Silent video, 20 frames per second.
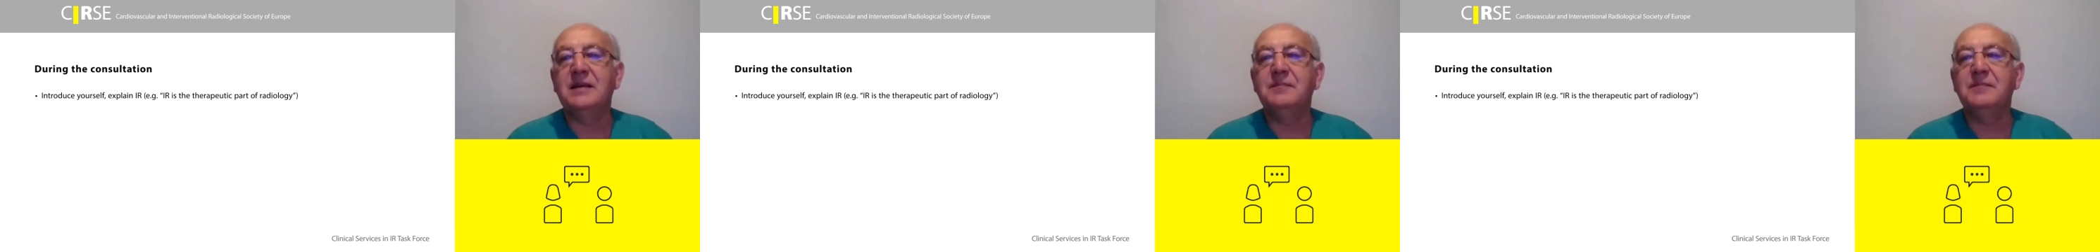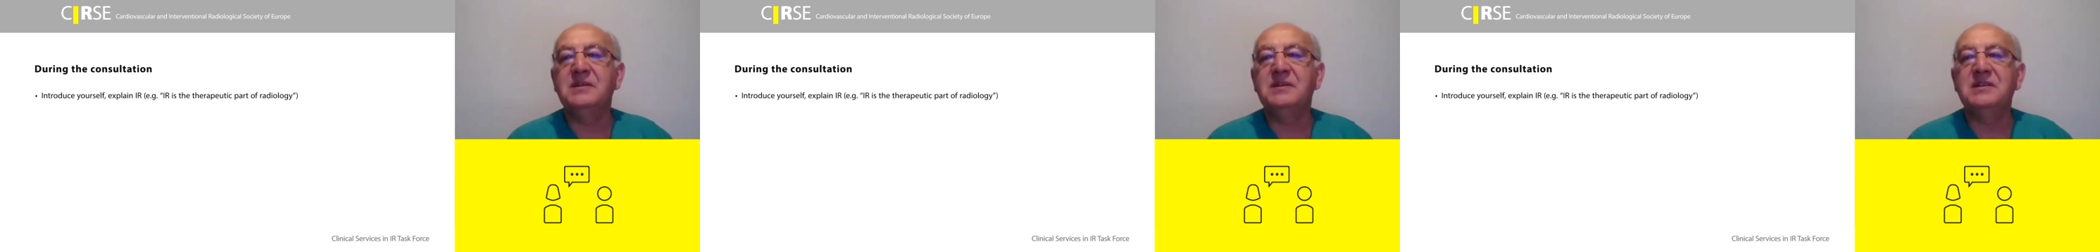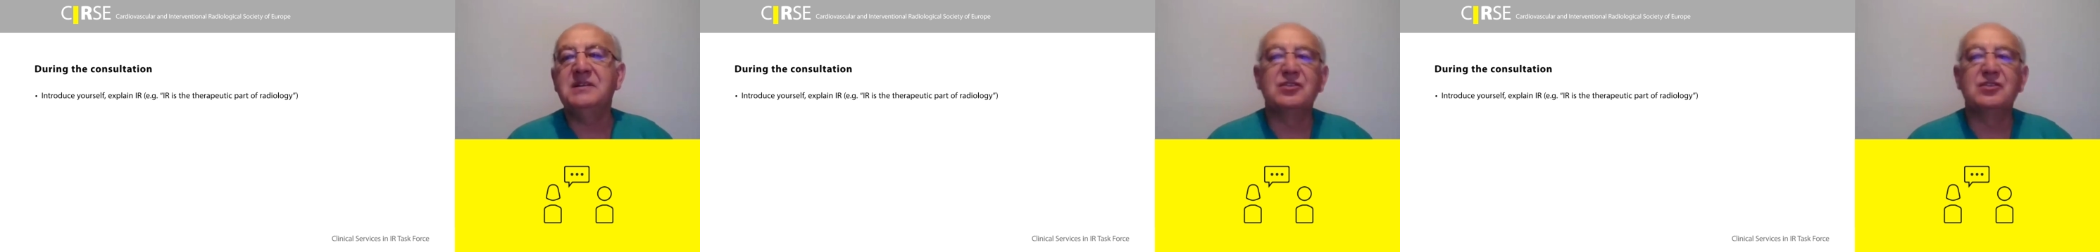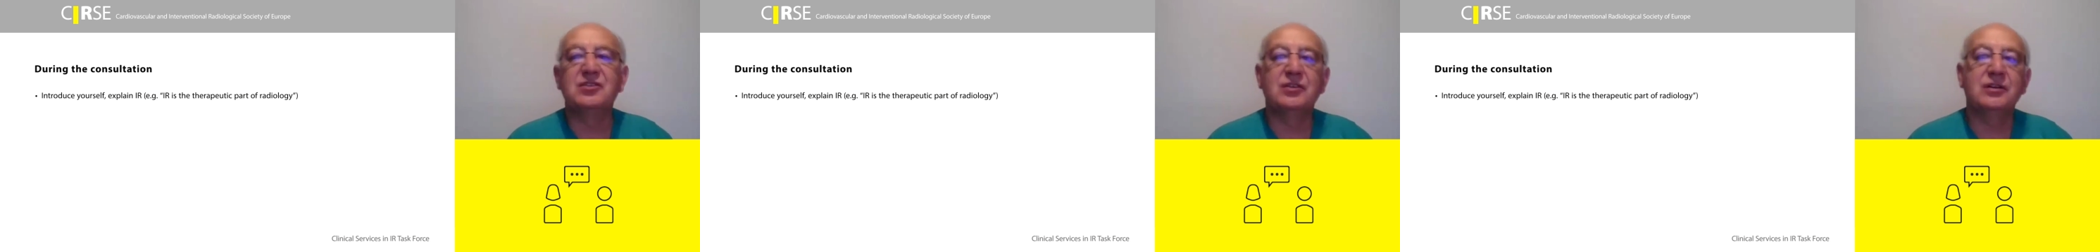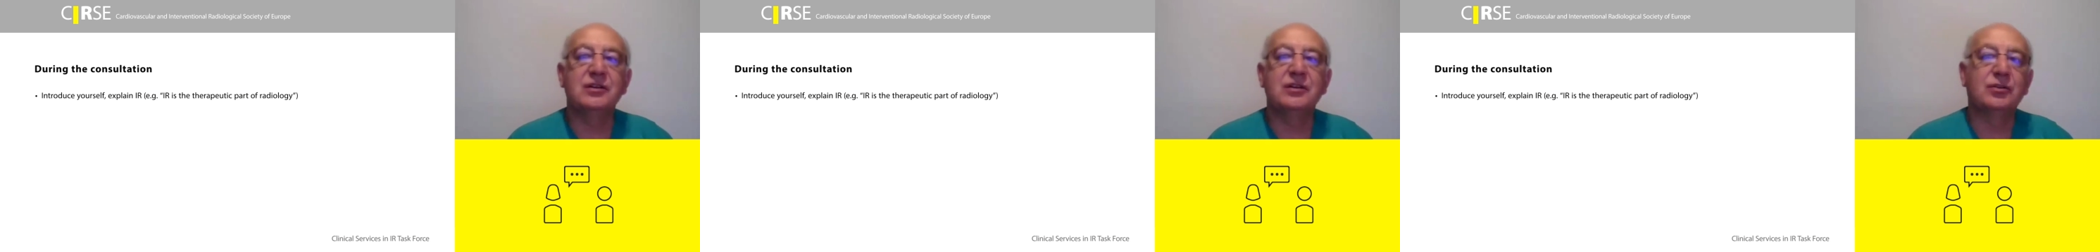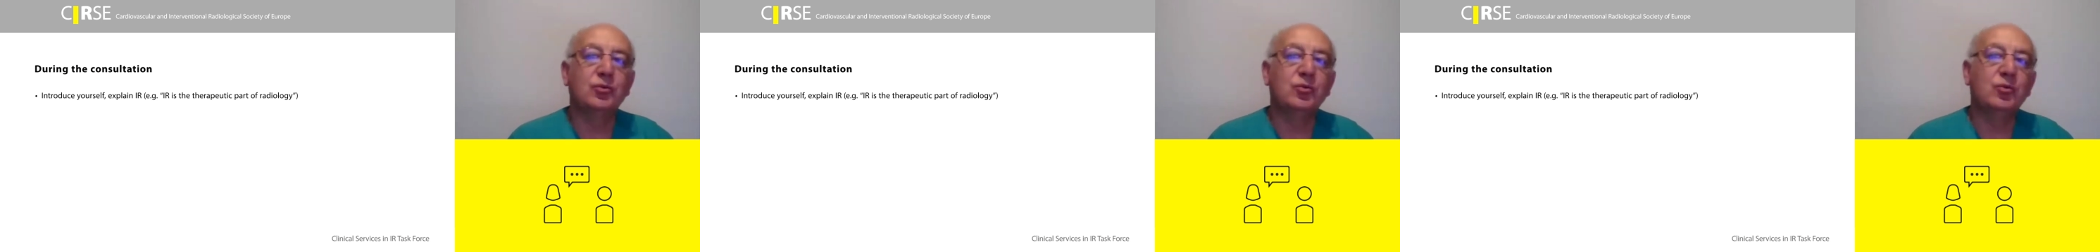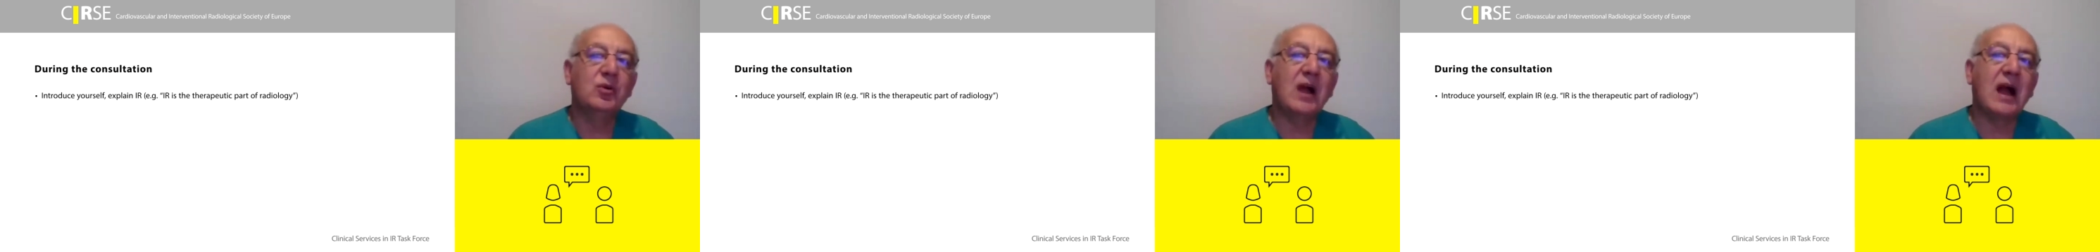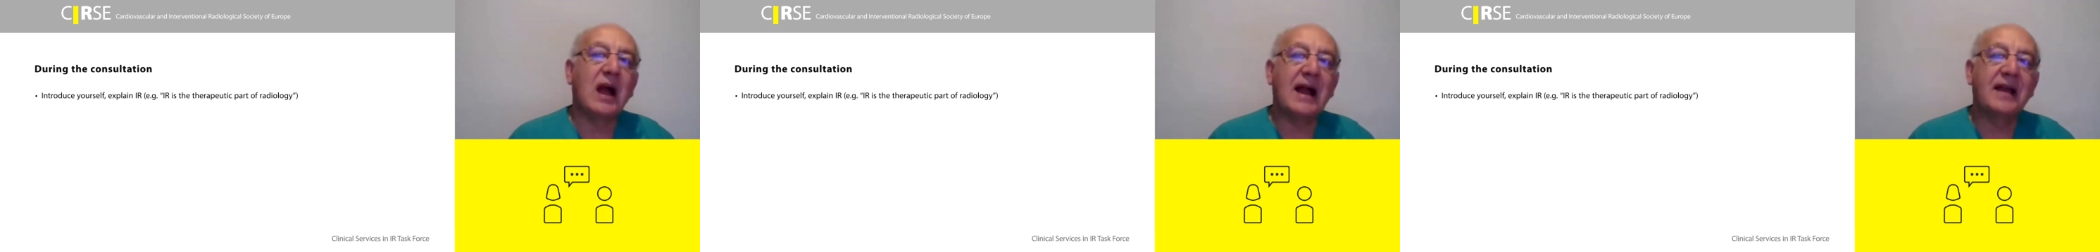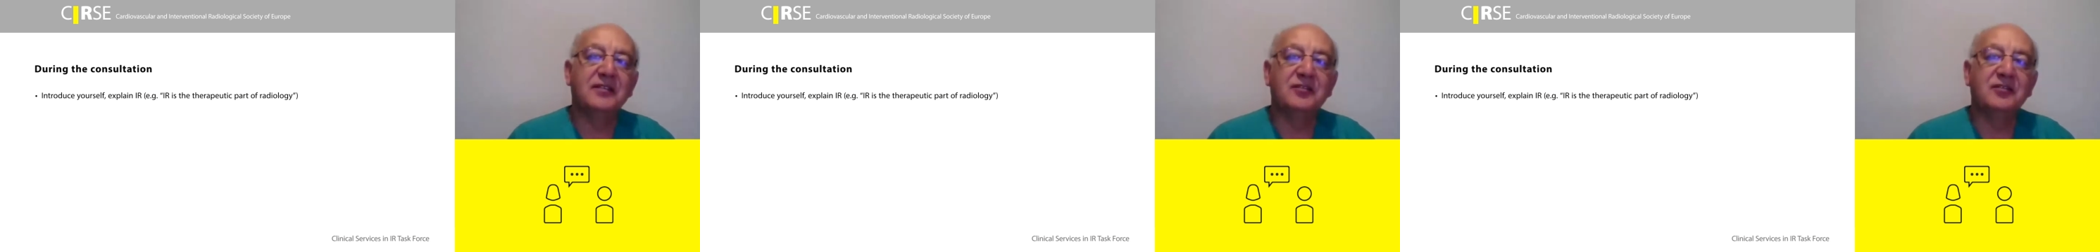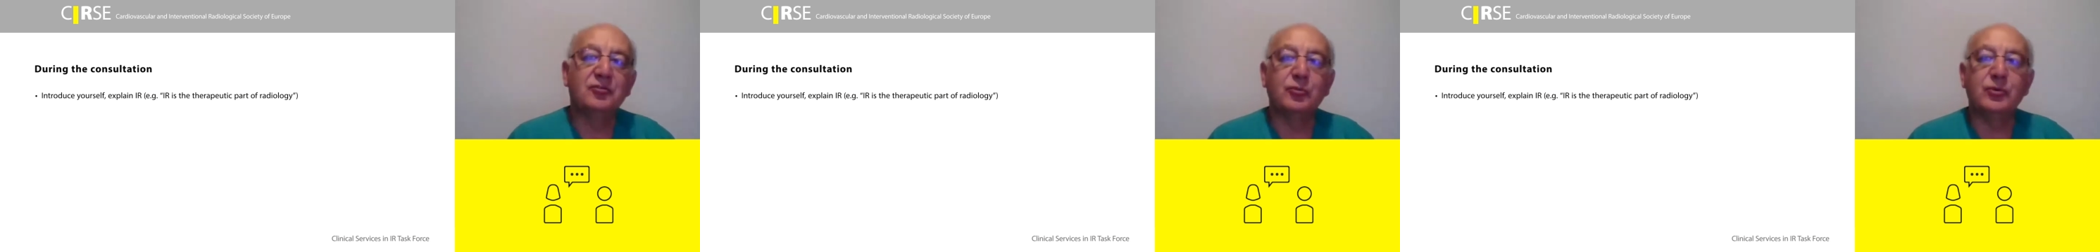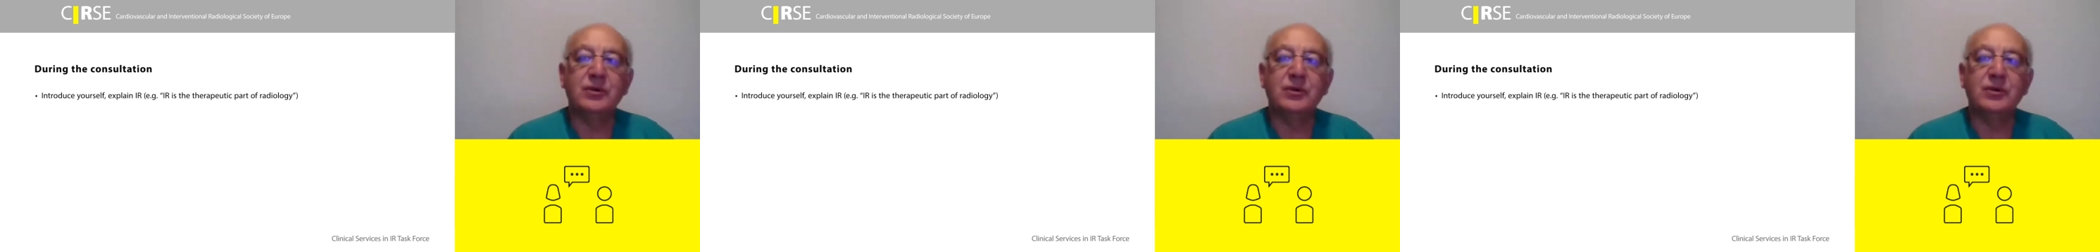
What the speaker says: image to guide